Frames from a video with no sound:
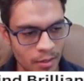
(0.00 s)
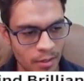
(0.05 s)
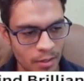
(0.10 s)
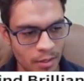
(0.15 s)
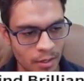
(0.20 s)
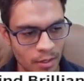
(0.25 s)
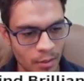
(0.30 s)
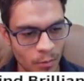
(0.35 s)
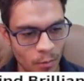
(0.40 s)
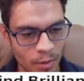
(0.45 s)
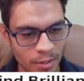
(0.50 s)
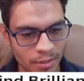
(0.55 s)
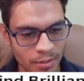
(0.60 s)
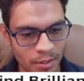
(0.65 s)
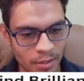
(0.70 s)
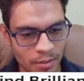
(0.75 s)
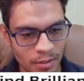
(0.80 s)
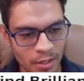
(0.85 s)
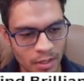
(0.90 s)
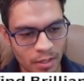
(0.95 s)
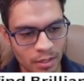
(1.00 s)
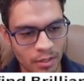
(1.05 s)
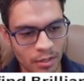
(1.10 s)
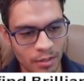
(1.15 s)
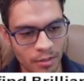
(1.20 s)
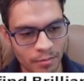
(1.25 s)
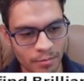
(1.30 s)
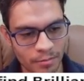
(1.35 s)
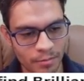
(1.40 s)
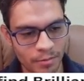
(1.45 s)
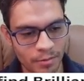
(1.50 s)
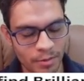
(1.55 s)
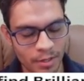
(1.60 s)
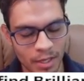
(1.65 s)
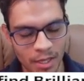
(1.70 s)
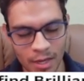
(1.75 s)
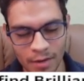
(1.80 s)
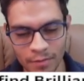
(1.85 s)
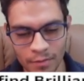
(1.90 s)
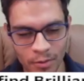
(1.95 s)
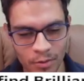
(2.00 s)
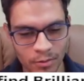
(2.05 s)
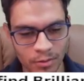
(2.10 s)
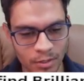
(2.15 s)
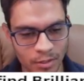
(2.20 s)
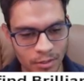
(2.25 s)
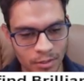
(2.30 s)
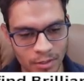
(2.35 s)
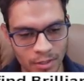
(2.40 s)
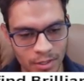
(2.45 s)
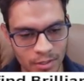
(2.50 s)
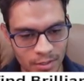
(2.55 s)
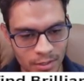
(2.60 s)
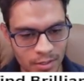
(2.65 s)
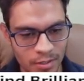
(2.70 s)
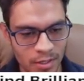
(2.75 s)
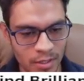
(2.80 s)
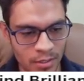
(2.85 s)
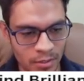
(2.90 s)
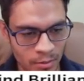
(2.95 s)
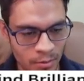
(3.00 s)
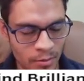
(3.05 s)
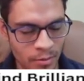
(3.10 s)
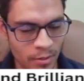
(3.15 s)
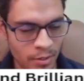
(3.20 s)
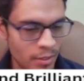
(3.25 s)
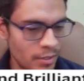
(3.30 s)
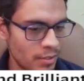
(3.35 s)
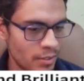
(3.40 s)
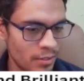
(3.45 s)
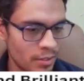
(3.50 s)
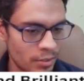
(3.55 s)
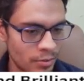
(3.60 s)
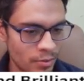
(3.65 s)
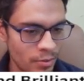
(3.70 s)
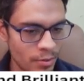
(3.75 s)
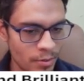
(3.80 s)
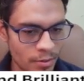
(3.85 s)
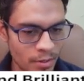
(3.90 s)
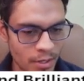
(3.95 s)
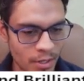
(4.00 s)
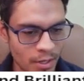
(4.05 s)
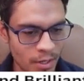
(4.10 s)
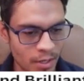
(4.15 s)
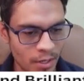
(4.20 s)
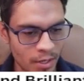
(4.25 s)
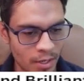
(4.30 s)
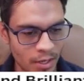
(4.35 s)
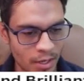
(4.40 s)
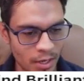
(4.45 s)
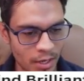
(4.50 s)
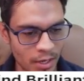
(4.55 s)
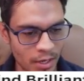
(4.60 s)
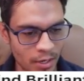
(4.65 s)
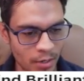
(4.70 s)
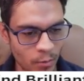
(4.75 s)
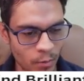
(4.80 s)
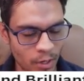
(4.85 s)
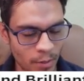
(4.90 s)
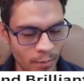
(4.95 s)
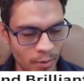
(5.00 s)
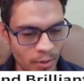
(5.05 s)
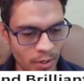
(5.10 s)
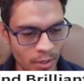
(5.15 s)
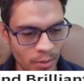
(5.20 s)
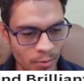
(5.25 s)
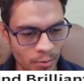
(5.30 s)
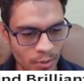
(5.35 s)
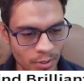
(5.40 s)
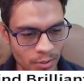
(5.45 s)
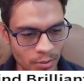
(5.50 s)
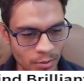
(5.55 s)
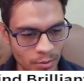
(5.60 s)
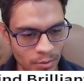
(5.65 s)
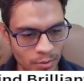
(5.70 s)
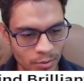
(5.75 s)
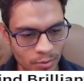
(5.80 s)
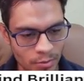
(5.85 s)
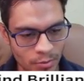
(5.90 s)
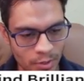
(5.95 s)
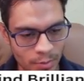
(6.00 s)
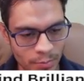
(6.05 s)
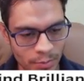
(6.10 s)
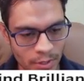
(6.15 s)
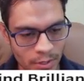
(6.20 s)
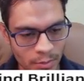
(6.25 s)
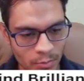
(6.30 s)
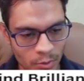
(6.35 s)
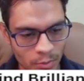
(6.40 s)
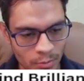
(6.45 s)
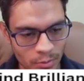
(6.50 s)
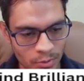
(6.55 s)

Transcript: Once they take, they have nothing. This is a draw. This is a draw. And what I'm gonna do is just repeat moves,